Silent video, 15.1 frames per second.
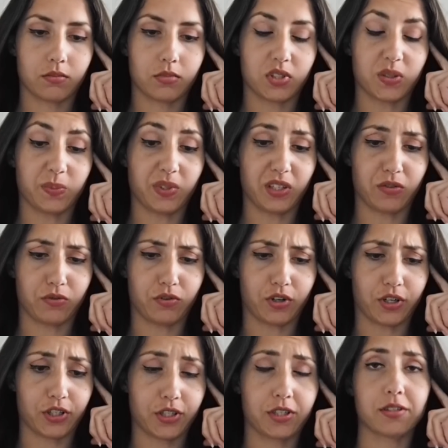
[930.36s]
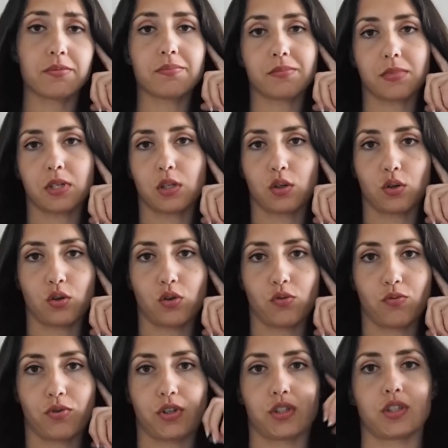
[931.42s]
Something Russian? I don't know
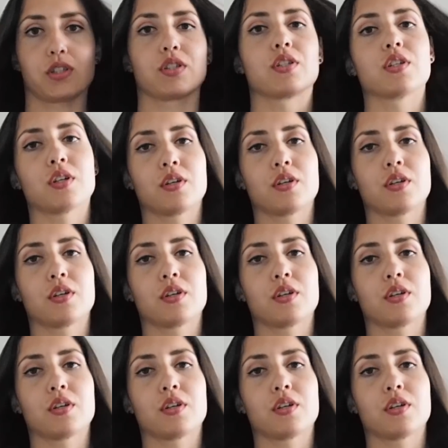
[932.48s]
Russian.